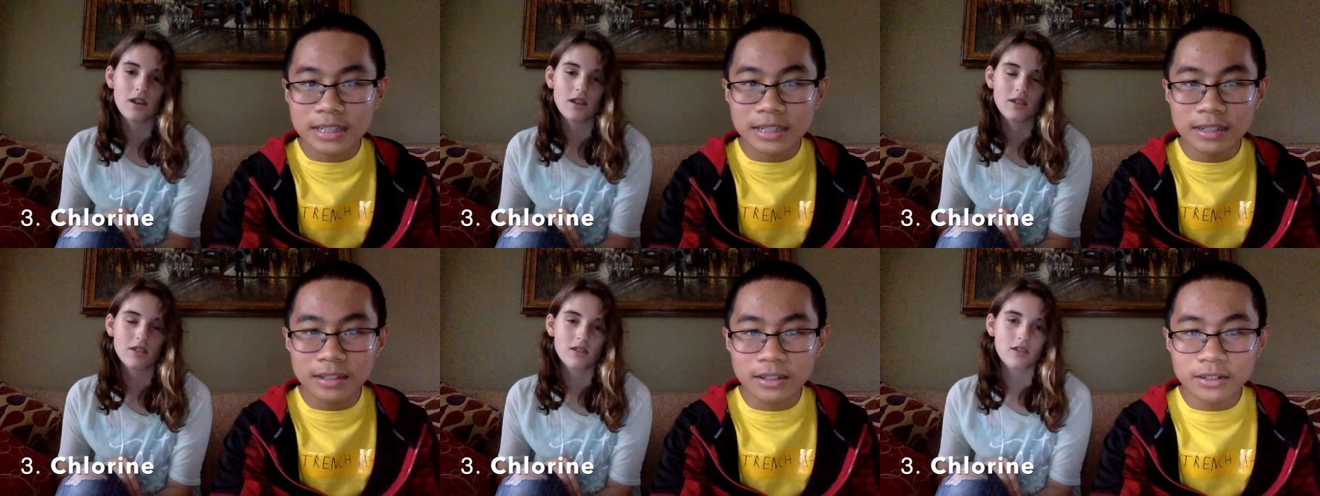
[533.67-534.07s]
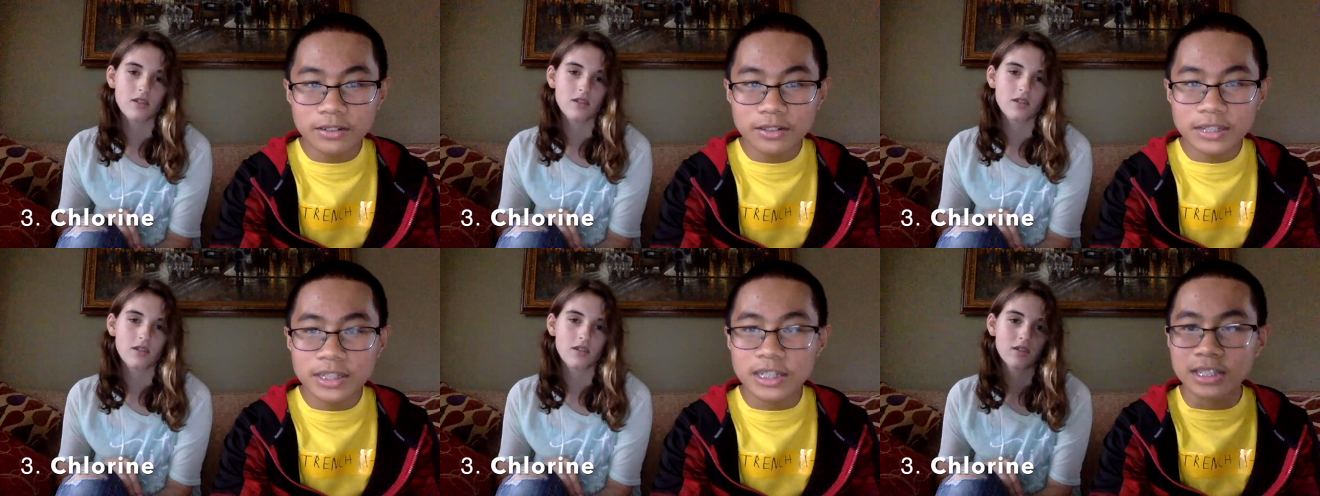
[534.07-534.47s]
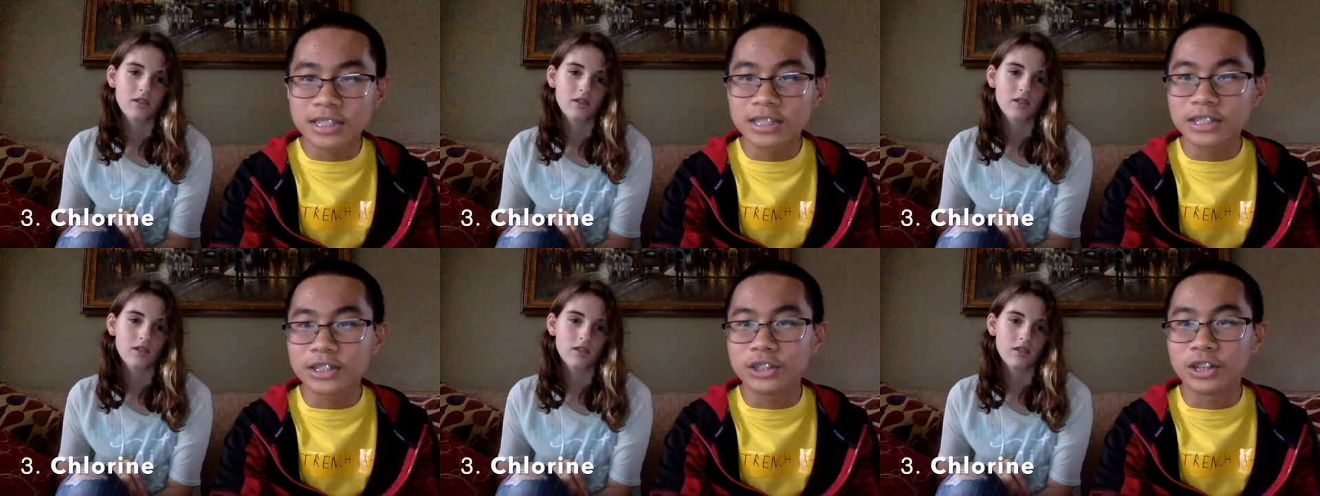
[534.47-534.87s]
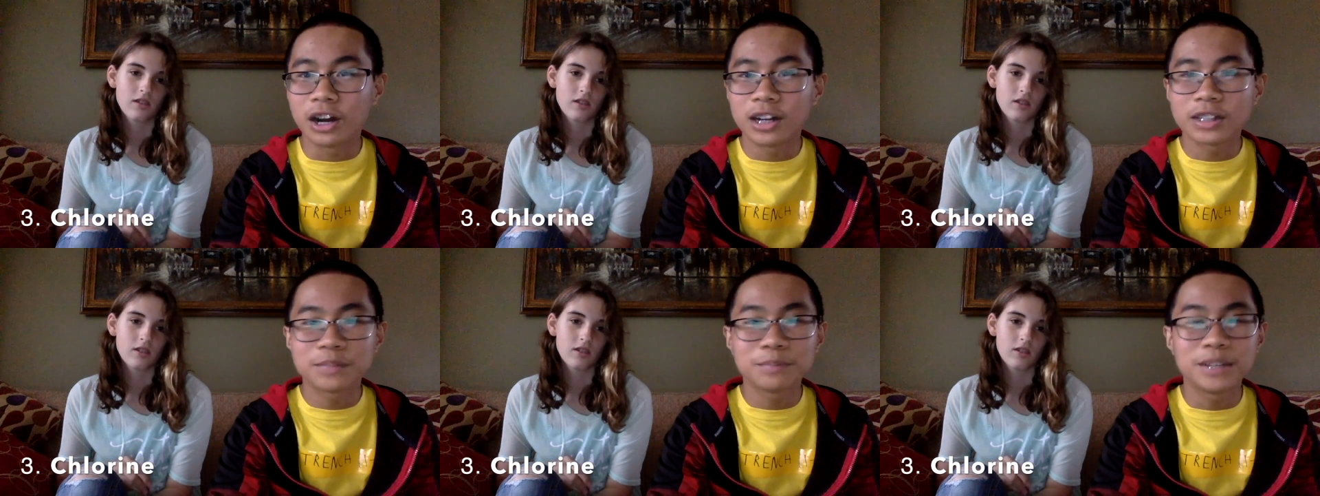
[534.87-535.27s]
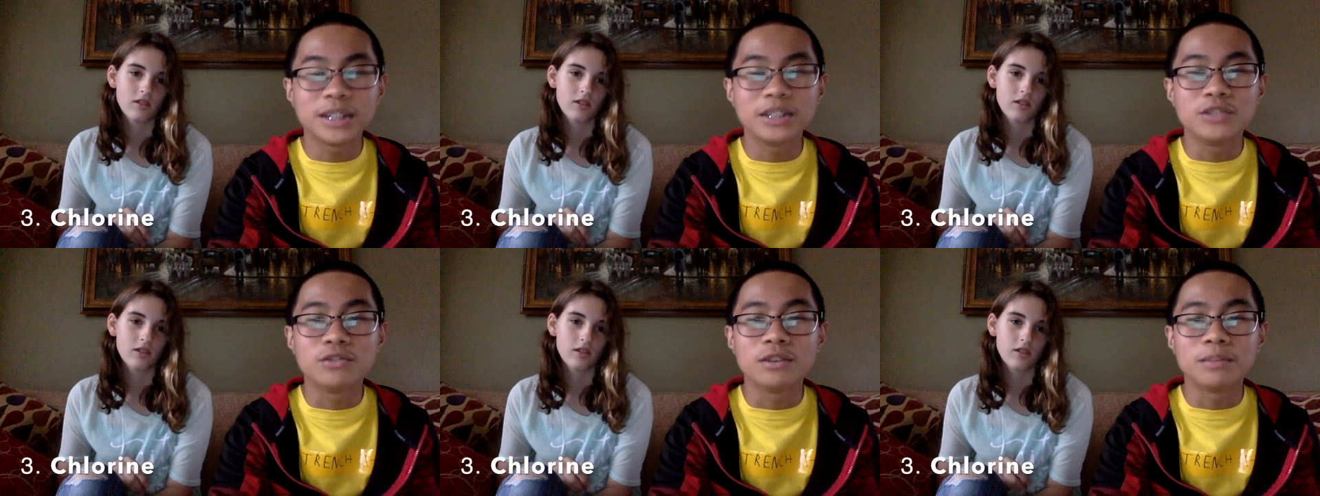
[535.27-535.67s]
Speaker 1: Is it literally just Josh
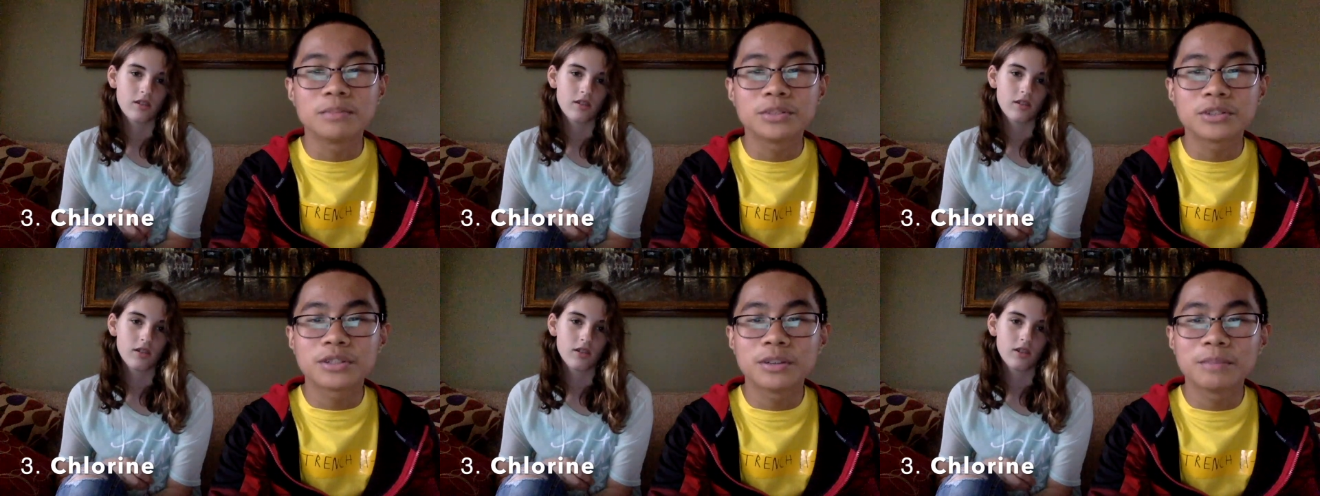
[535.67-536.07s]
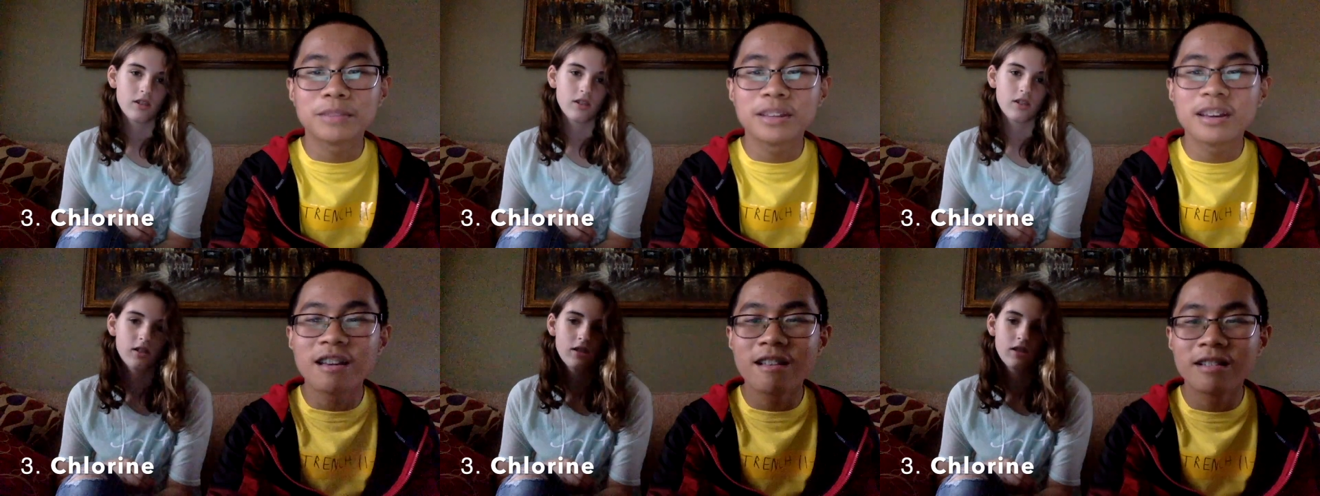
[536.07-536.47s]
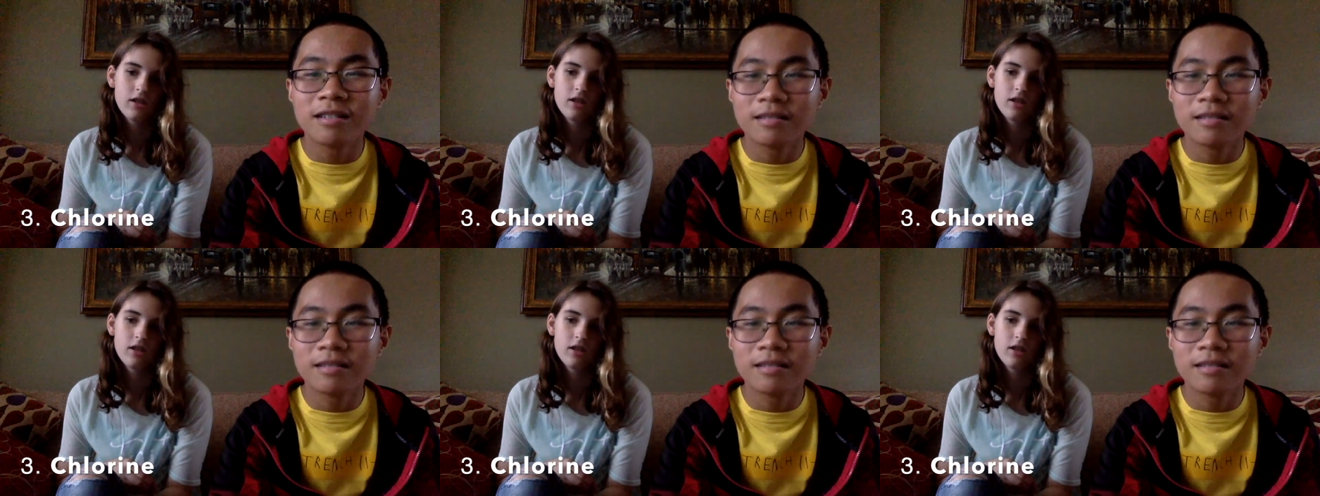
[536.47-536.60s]
playing drums or something?